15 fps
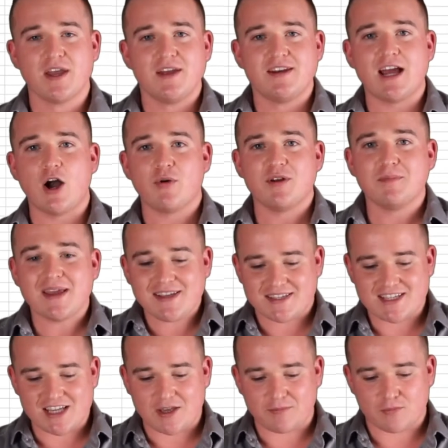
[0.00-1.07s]
Now, it may
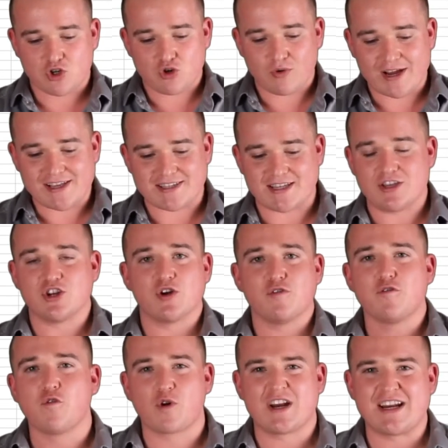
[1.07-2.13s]
seem crazy, you know,
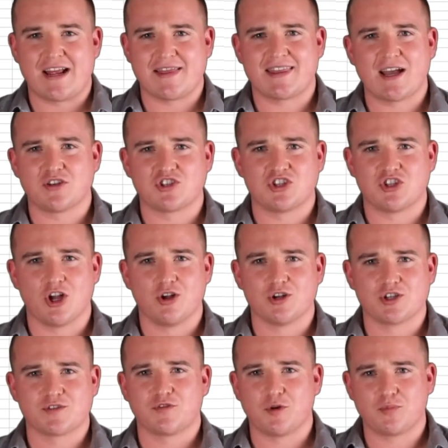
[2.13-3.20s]
forty-nine thousand
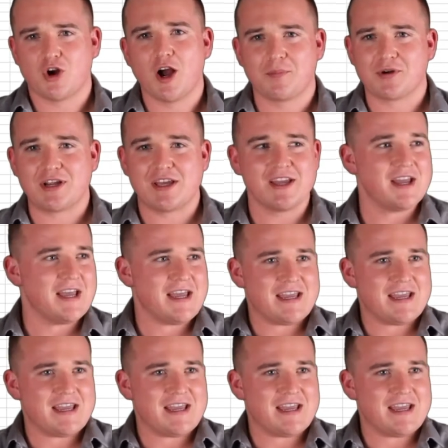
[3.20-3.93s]
dollars for a property.